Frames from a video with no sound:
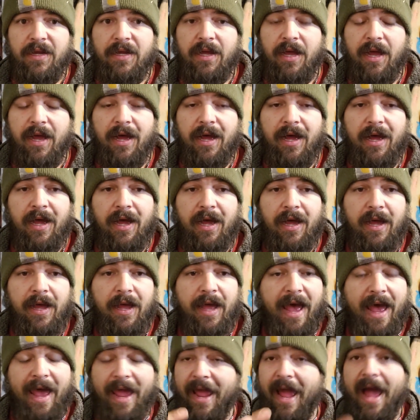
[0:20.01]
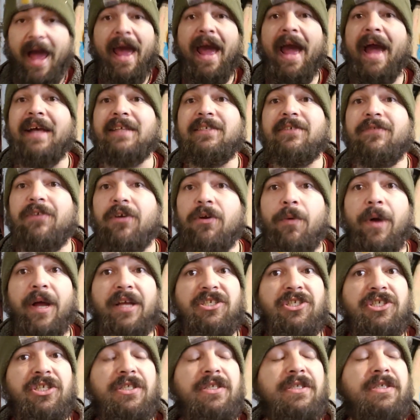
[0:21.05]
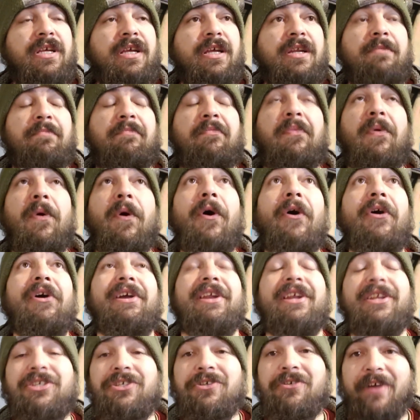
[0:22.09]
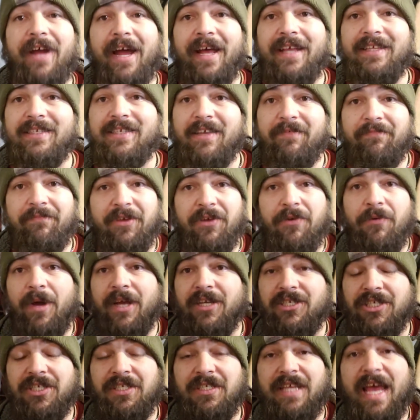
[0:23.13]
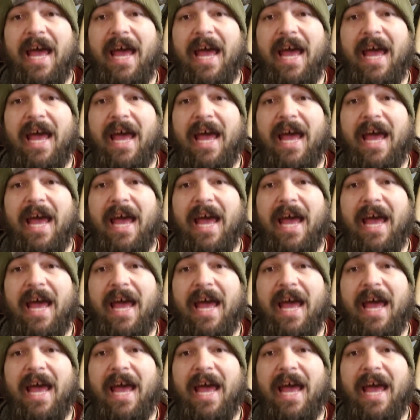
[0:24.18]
I asked for questions and boy did you guys give me questions.